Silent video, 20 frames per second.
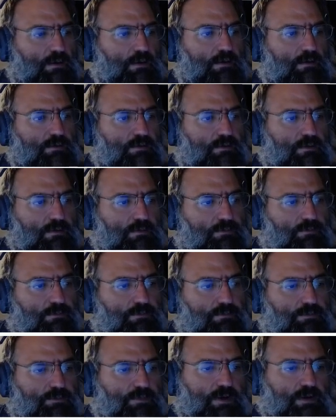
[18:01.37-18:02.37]
So
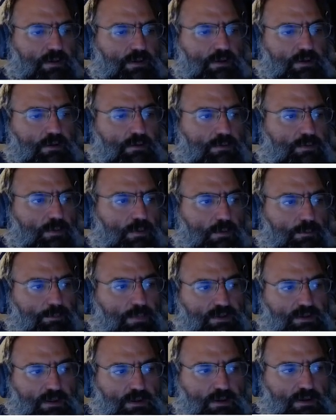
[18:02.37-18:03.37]
fairly useful.
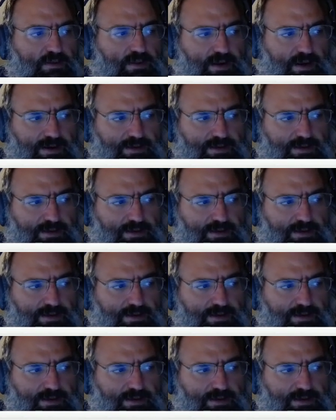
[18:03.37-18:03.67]
But the nice